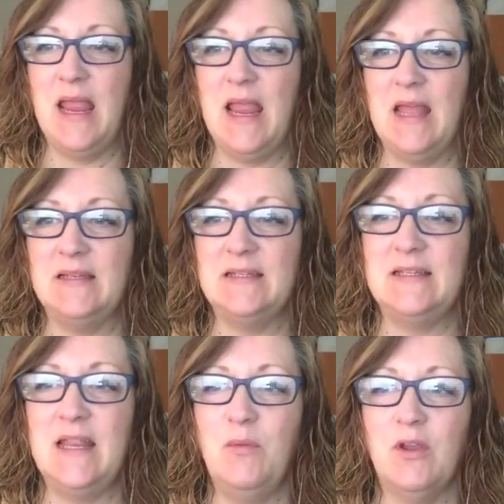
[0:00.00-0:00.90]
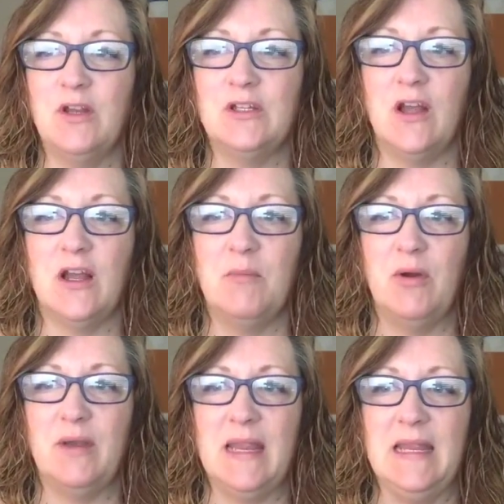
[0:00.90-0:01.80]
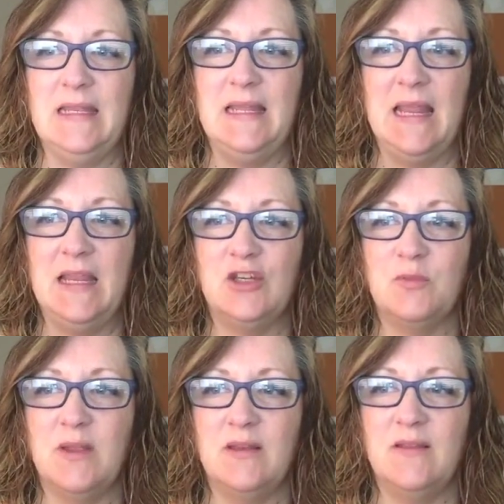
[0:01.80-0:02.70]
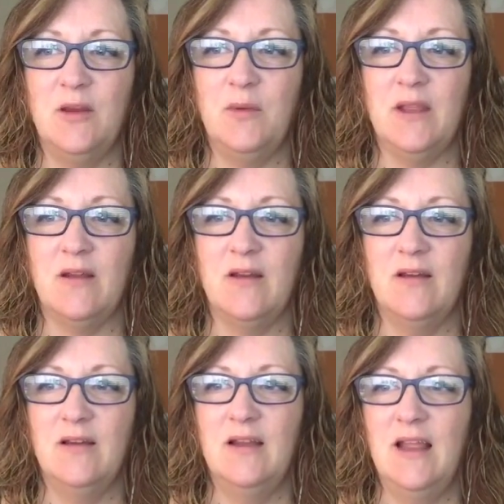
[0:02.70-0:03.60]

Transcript: And today we're going to talk about engagement. There we are.